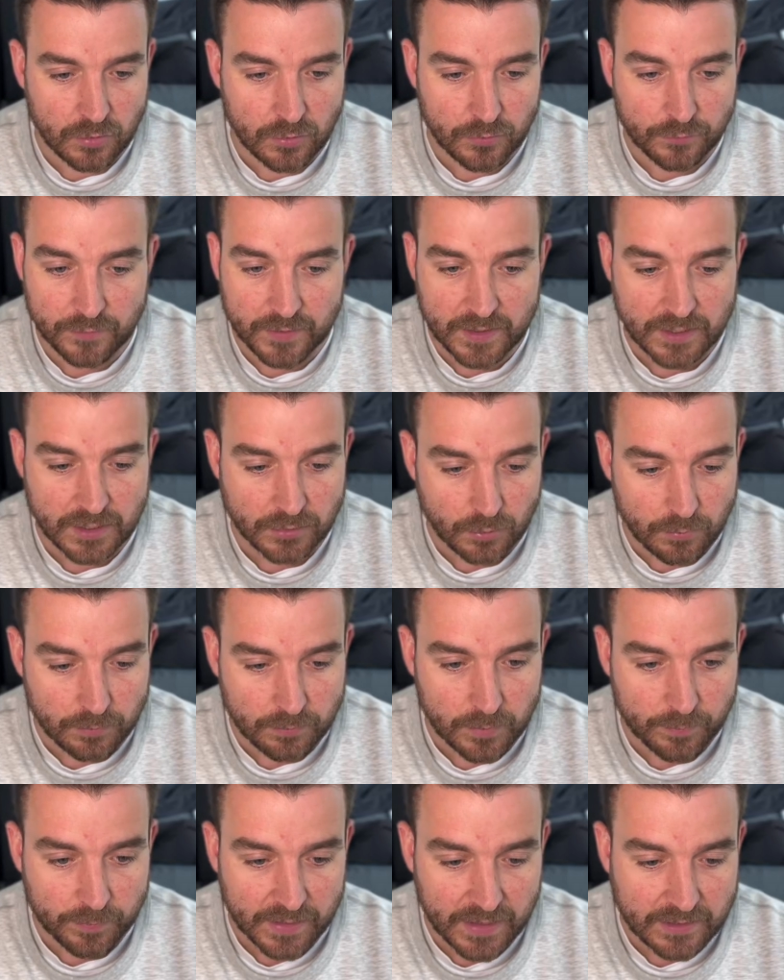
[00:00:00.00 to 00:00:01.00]
covering your
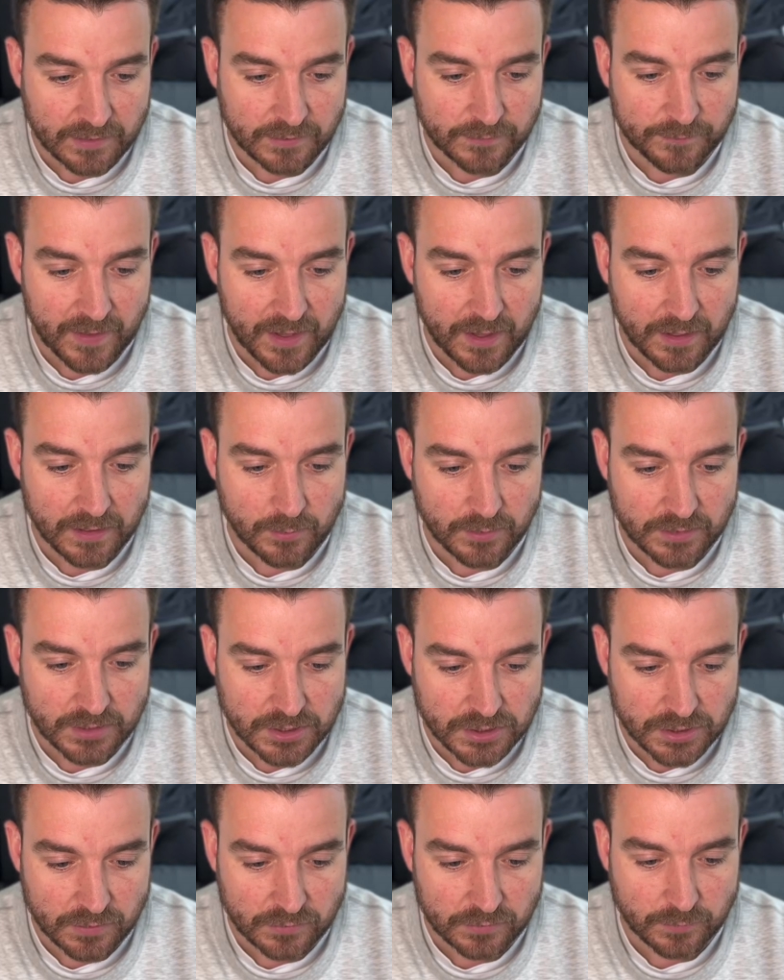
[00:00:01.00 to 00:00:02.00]
number, place value,
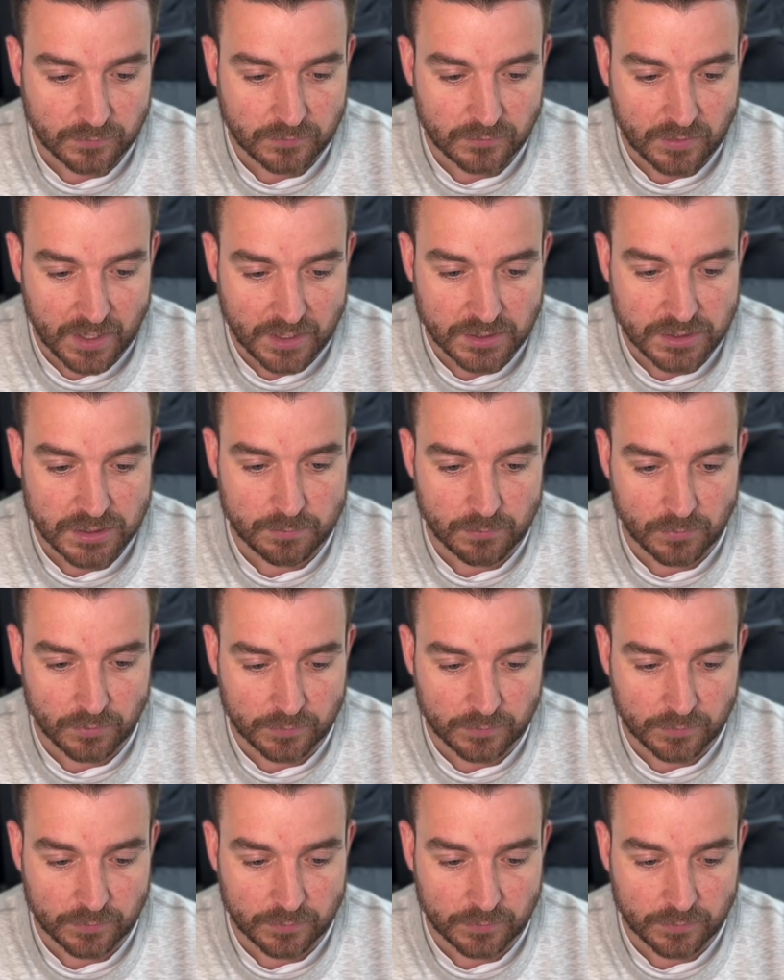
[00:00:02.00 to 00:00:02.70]
addition, subtraction,